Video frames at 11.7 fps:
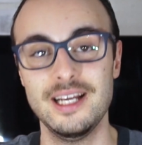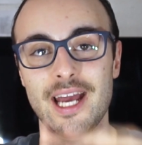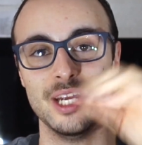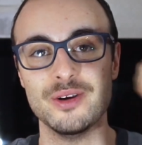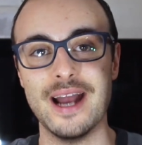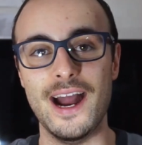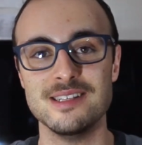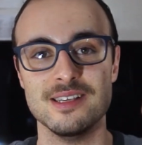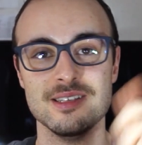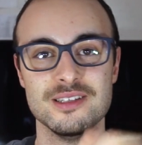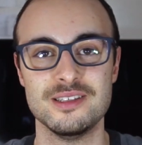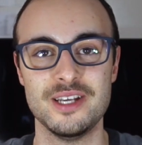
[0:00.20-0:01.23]
Hey you guys,
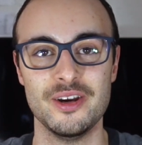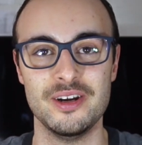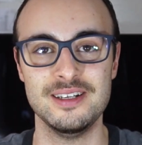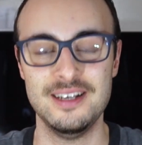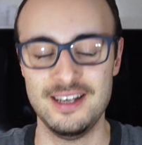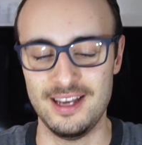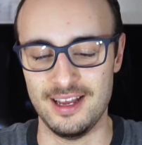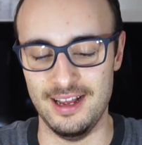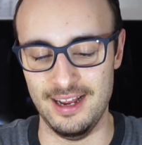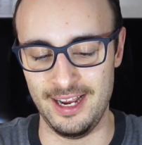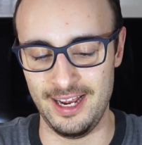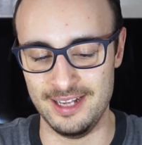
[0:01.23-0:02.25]
this is Dion,
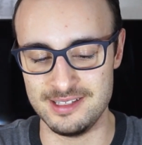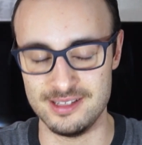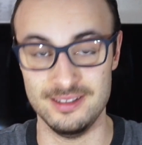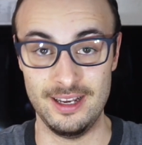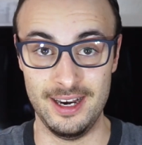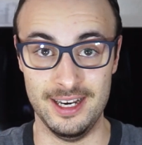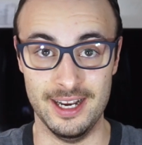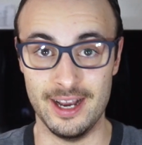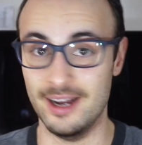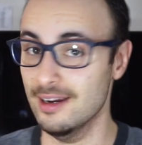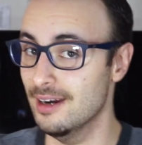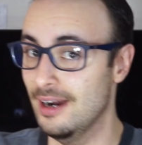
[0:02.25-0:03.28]
and today
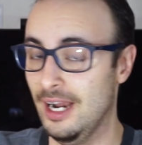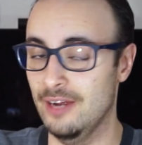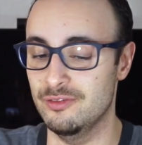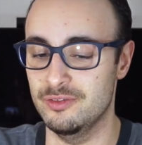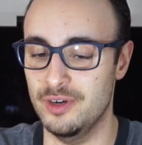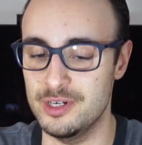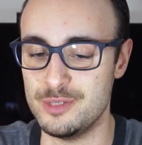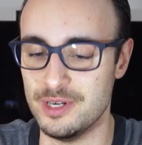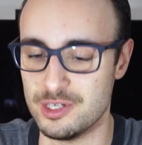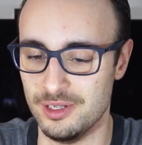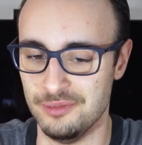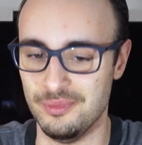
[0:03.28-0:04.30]
I have a very
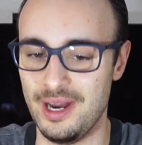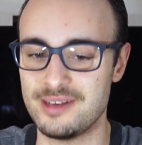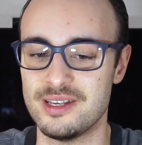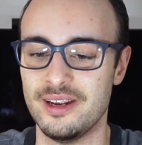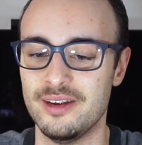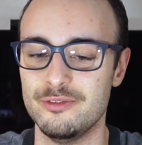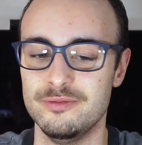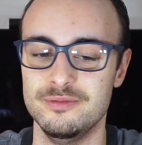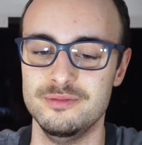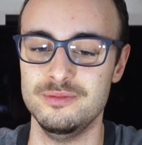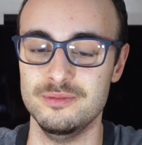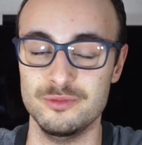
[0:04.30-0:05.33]
special unboxing
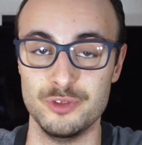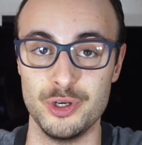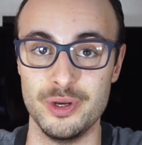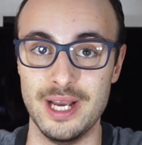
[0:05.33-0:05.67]
for you